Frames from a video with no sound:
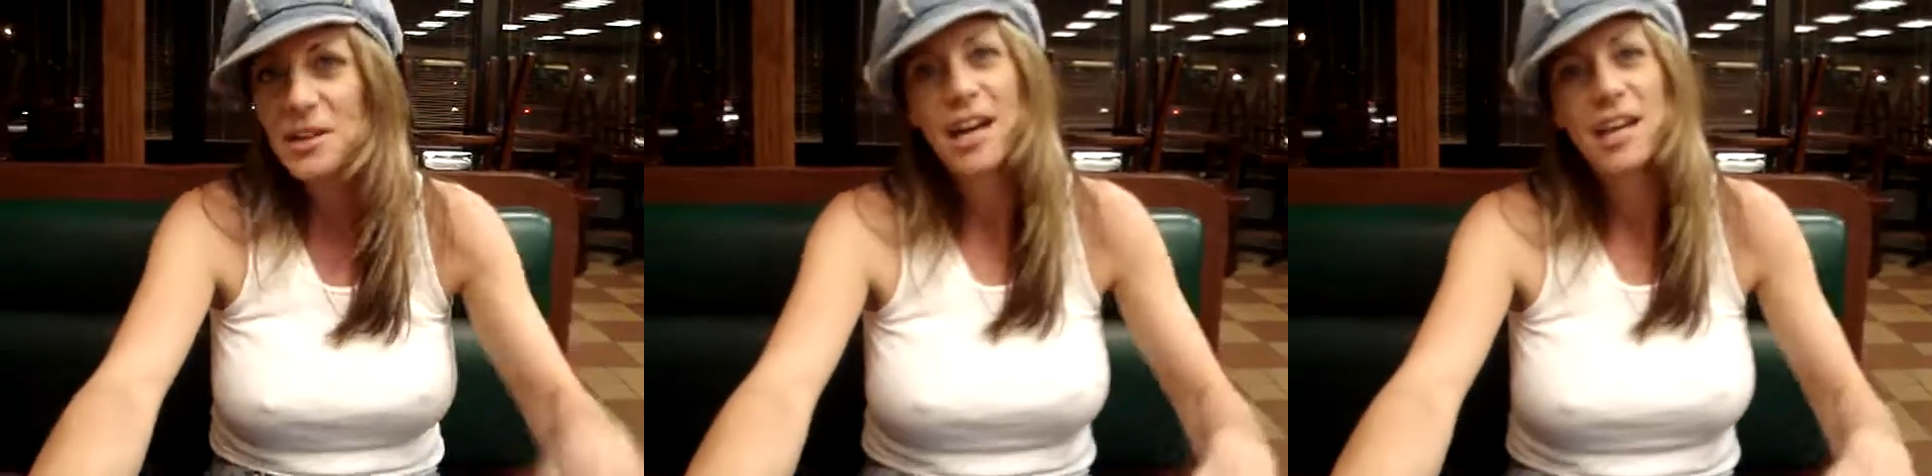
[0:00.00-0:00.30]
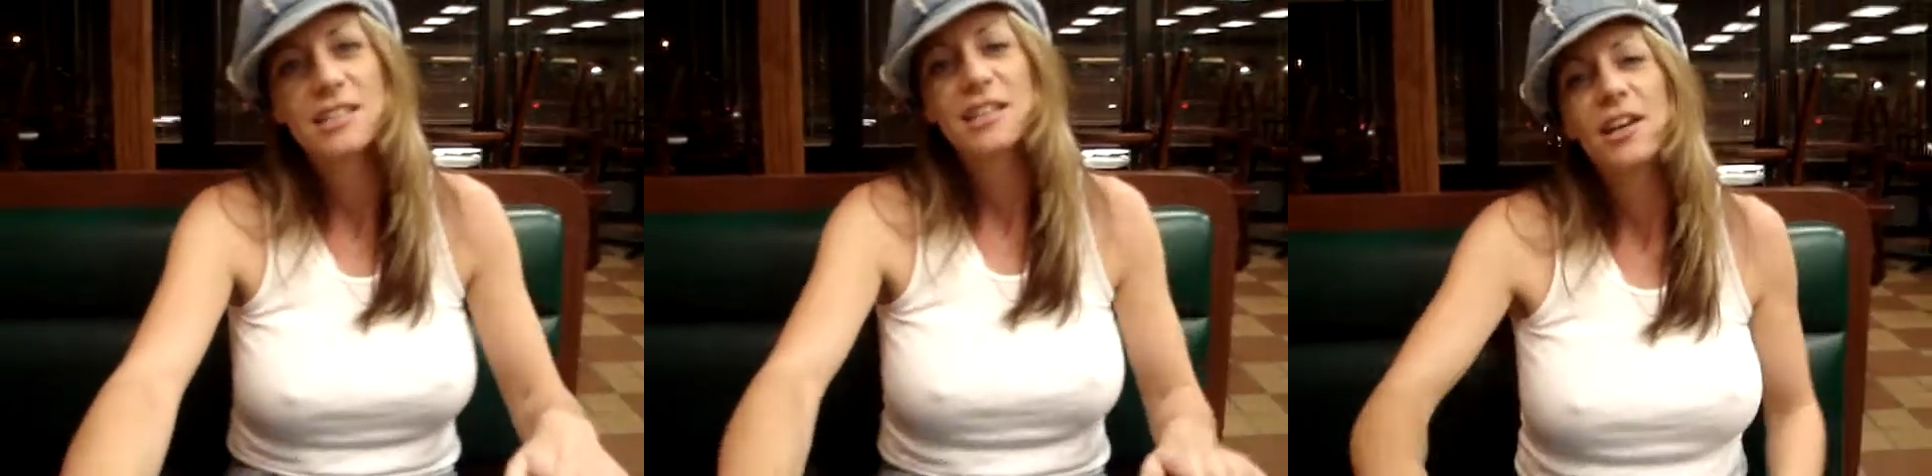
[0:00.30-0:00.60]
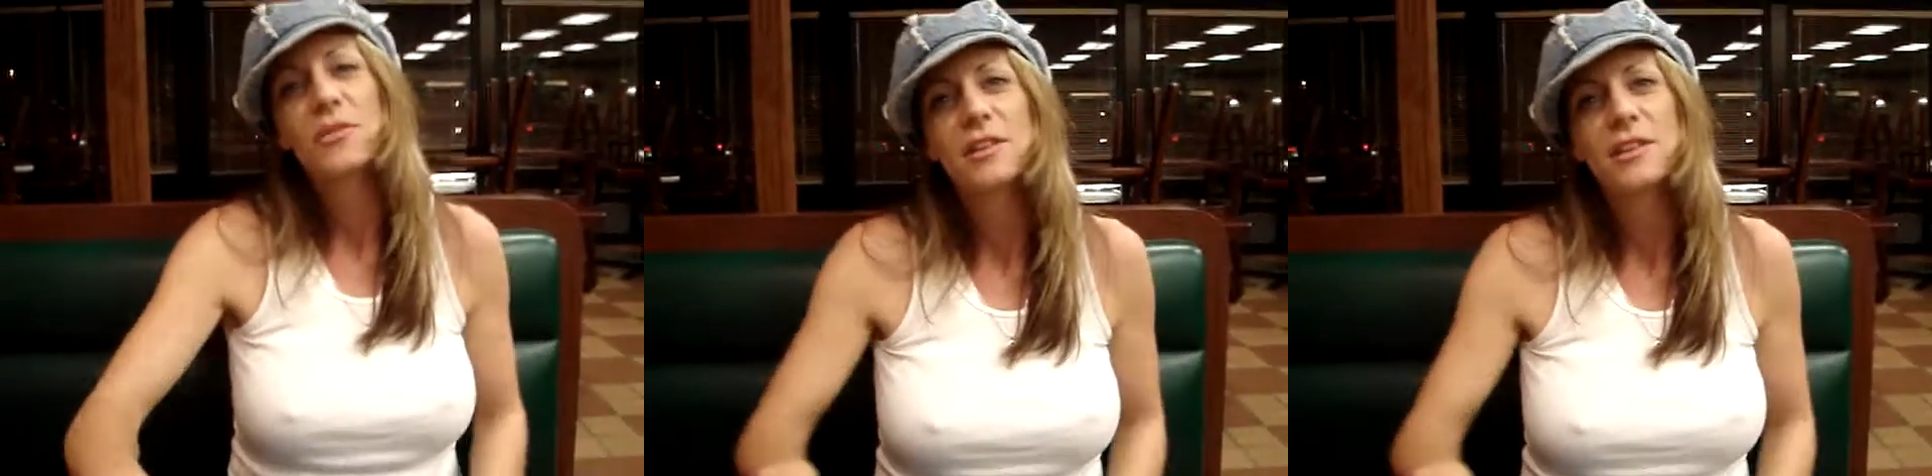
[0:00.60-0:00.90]
I
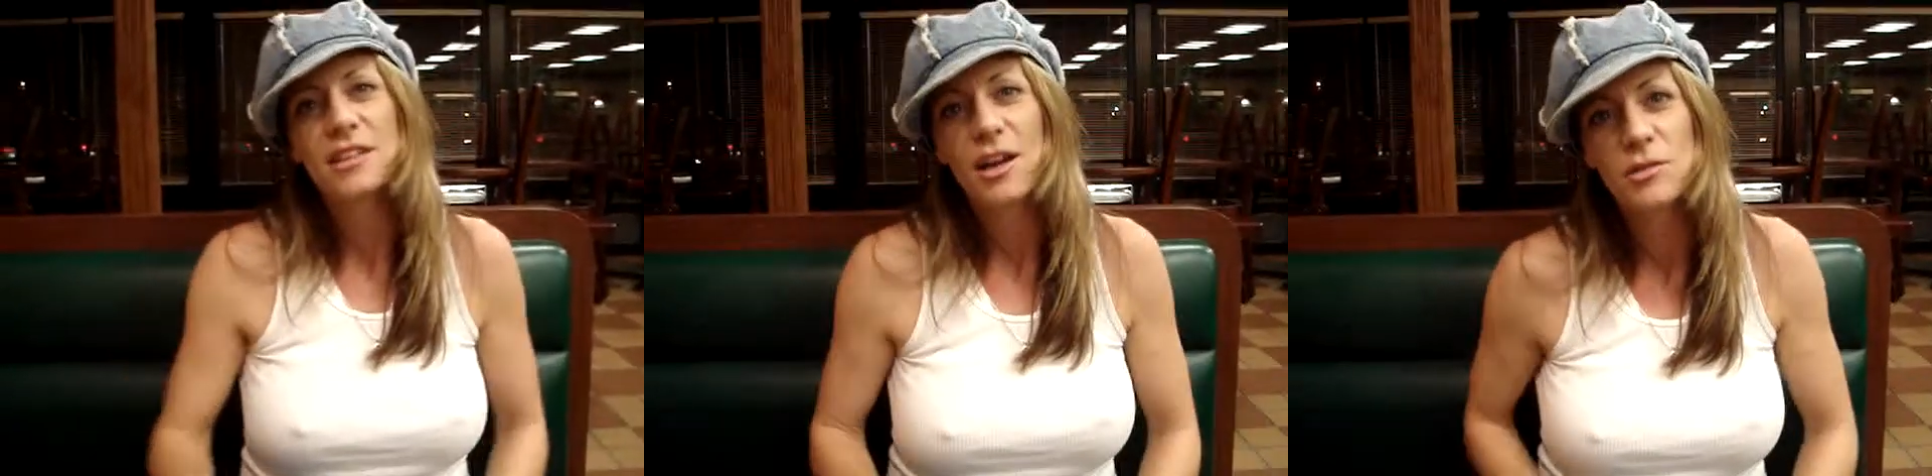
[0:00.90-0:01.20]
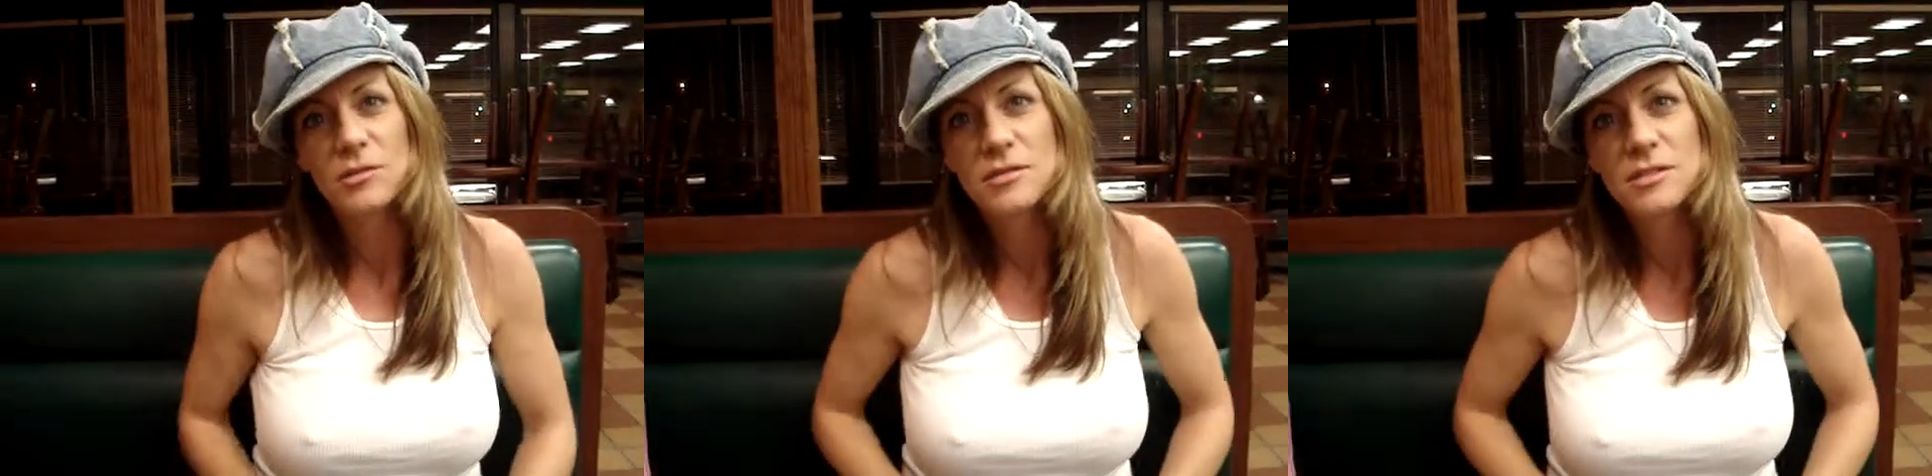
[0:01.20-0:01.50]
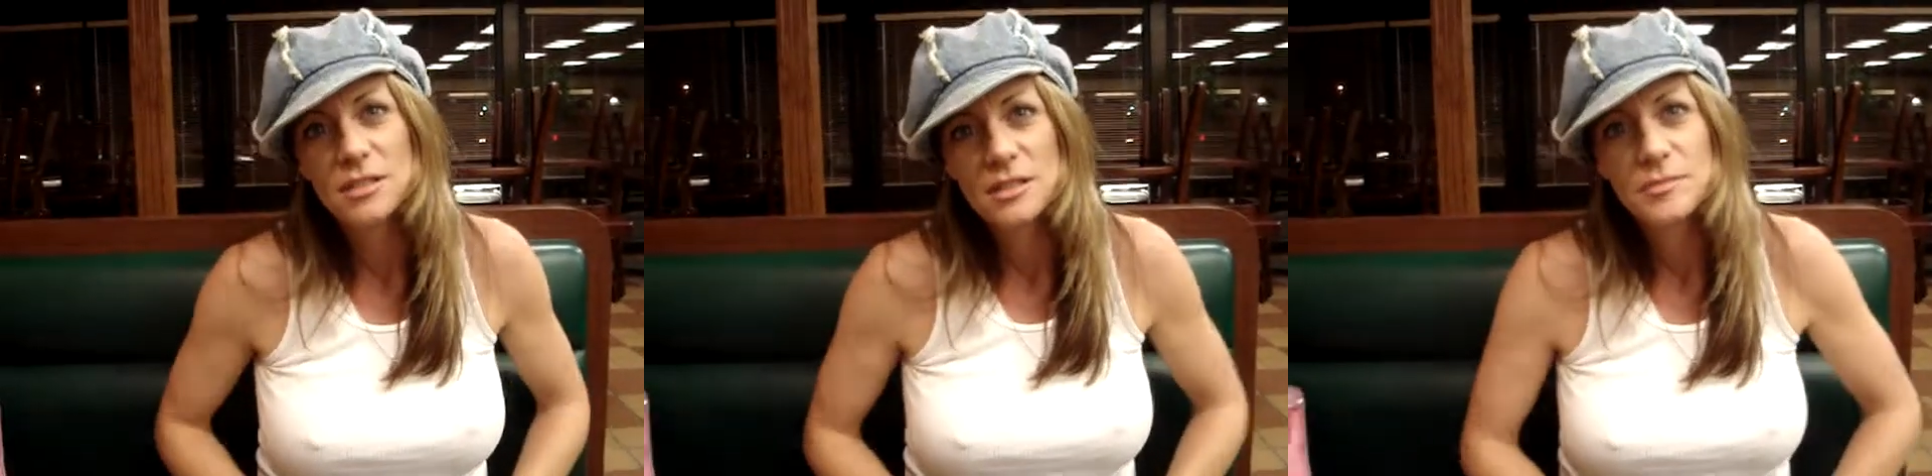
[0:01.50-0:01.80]
don't think that I would.